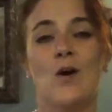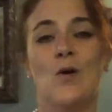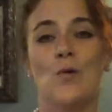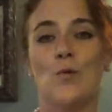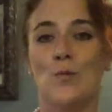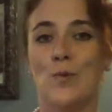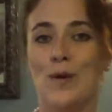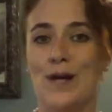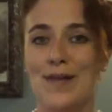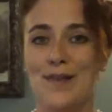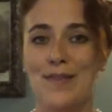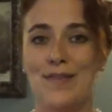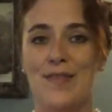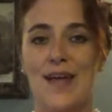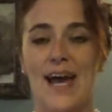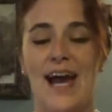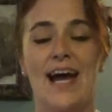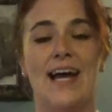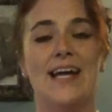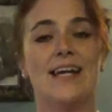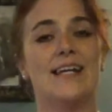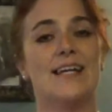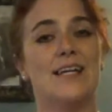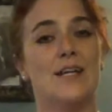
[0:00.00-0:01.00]
With
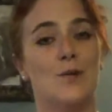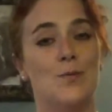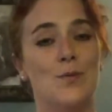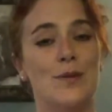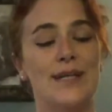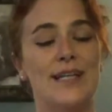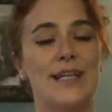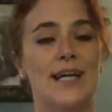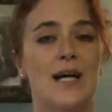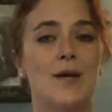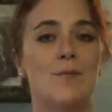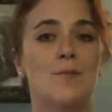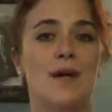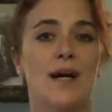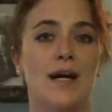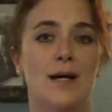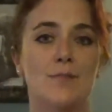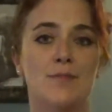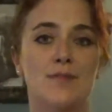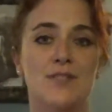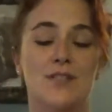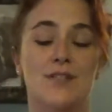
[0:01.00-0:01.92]
that, here we come up